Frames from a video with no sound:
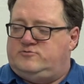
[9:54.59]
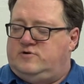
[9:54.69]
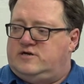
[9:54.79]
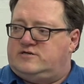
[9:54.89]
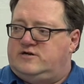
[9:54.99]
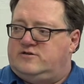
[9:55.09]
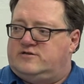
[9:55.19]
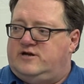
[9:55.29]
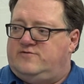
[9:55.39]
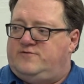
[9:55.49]
uh, tell,
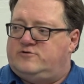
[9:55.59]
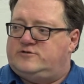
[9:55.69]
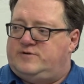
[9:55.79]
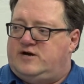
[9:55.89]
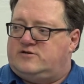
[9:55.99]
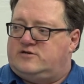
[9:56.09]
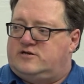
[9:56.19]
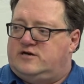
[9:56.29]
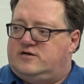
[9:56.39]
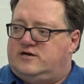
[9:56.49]
tell the folks about
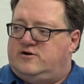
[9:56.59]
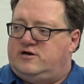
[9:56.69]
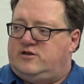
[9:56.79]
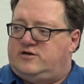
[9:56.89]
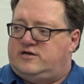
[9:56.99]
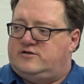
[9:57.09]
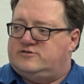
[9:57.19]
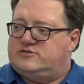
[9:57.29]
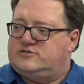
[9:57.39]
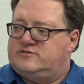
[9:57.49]
uh, Eric
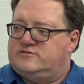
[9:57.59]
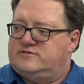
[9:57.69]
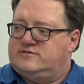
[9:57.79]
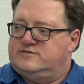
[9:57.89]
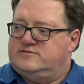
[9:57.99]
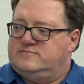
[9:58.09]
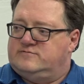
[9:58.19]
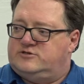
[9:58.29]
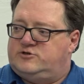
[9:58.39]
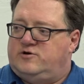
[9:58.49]
Liddell's
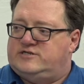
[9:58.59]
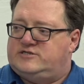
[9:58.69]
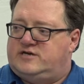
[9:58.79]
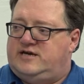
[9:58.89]
choice well, that, he